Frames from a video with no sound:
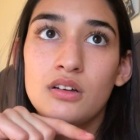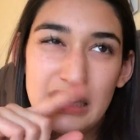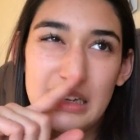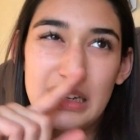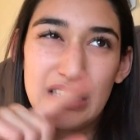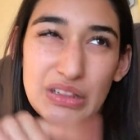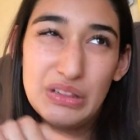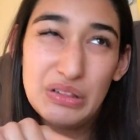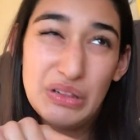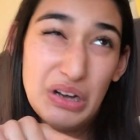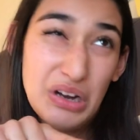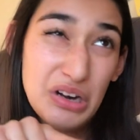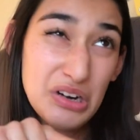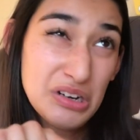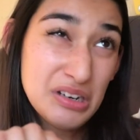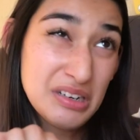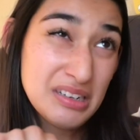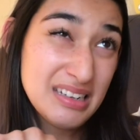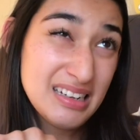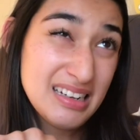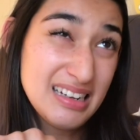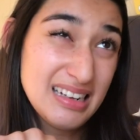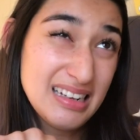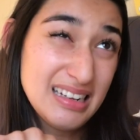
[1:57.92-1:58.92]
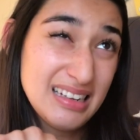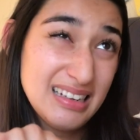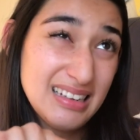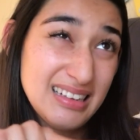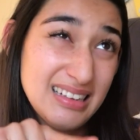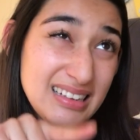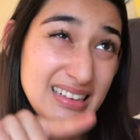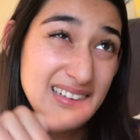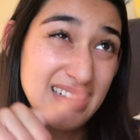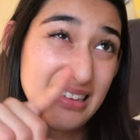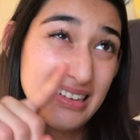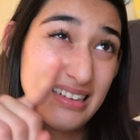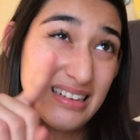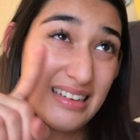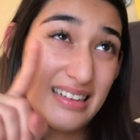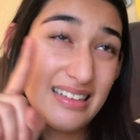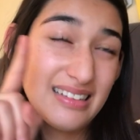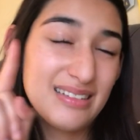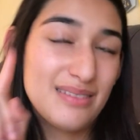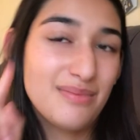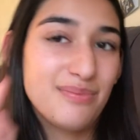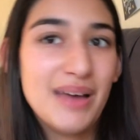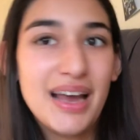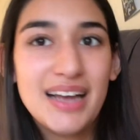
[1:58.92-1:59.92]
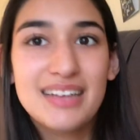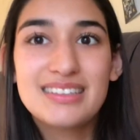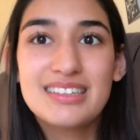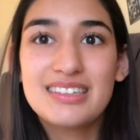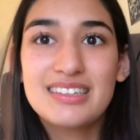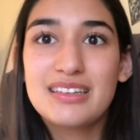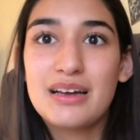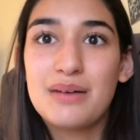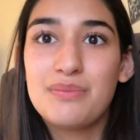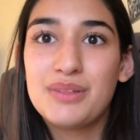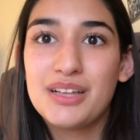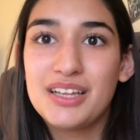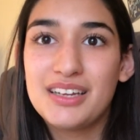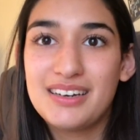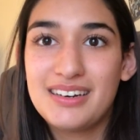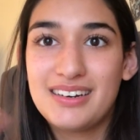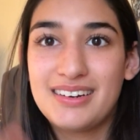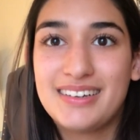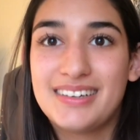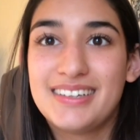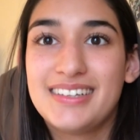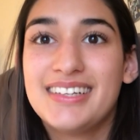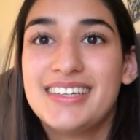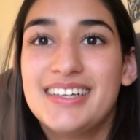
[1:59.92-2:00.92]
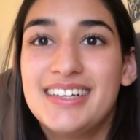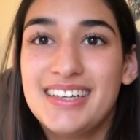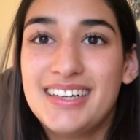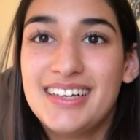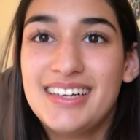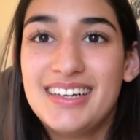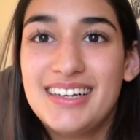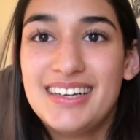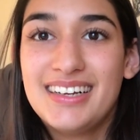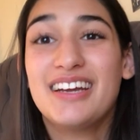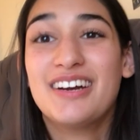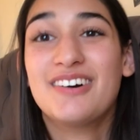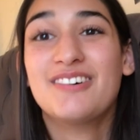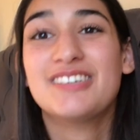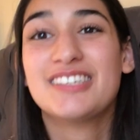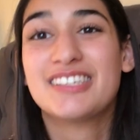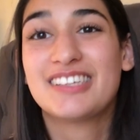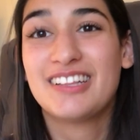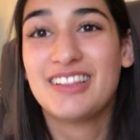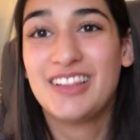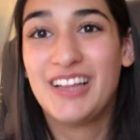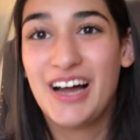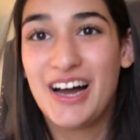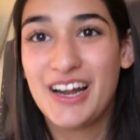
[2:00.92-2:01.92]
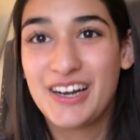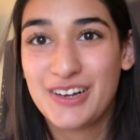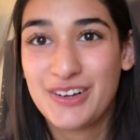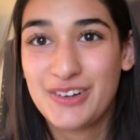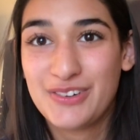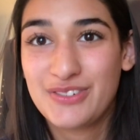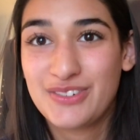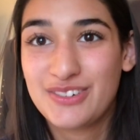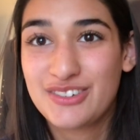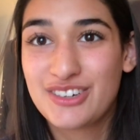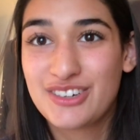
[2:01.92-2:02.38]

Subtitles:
Killarney, and then back to Dublin. It was a lot of